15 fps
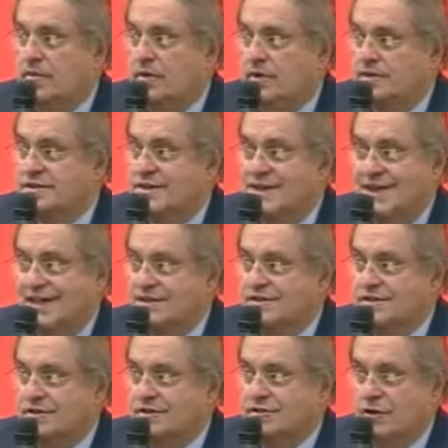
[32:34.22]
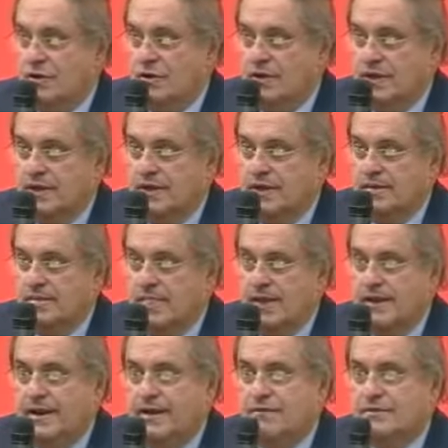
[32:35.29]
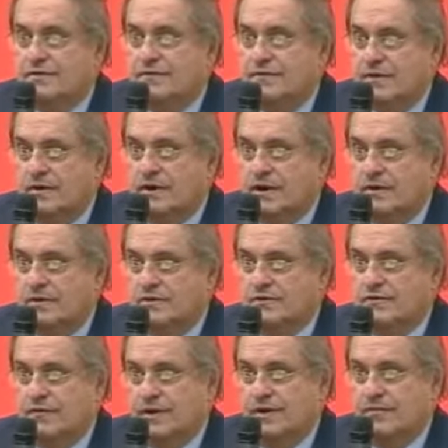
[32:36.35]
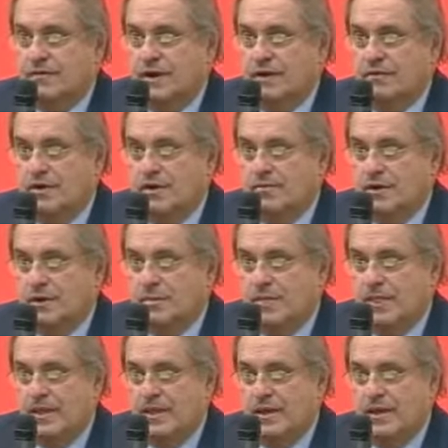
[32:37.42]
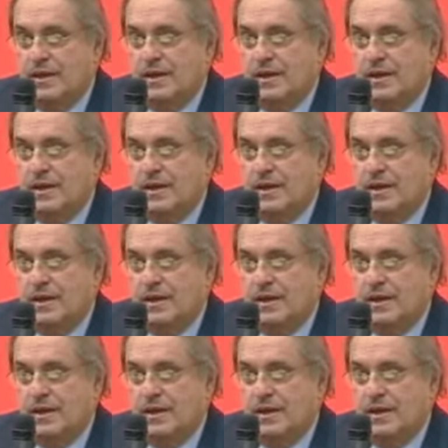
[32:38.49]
who was against it totally. And he was a very close friend of mine, Robin.